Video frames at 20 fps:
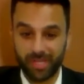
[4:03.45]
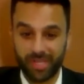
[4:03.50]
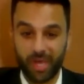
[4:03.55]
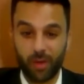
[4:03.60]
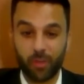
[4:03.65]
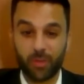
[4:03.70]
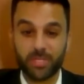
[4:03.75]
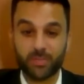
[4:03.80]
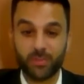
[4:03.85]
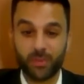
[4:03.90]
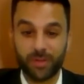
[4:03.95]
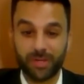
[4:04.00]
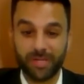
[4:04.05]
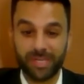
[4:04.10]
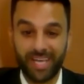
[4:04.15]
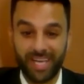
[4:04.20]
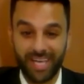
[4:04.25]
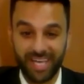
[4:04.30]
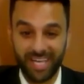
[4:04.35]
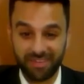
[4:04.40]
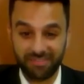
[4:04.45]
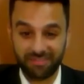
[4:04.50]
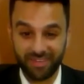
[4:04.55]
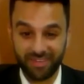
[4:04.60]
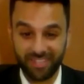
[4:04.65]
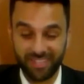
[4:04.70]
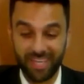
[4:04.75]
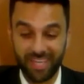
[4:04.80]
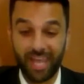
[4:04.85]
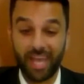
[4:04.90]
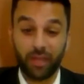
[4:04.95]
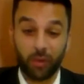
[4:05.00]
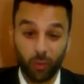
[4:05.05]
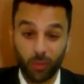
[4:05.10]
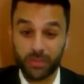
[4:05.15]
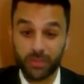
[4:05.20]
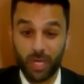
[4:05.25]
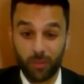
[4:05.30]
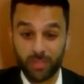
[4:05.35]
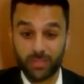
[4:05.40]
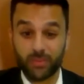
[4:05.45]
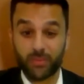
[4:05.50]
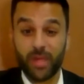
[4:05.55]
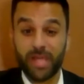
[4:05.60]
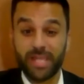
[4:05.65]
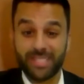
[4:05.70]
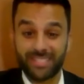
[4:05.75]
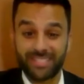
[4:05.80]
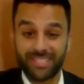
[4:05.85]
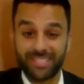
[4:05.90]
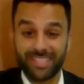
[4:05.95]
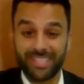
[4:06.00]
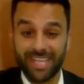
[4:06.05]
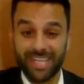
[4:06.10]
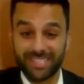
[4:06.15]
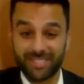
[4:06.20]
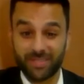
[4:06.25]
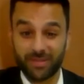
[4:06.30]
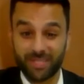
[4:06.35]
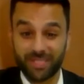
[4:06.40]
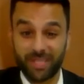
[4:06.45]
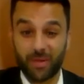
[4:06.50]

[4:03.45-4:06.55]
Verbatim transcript: And I was born in Haifa, and also I was raised in Nazareth.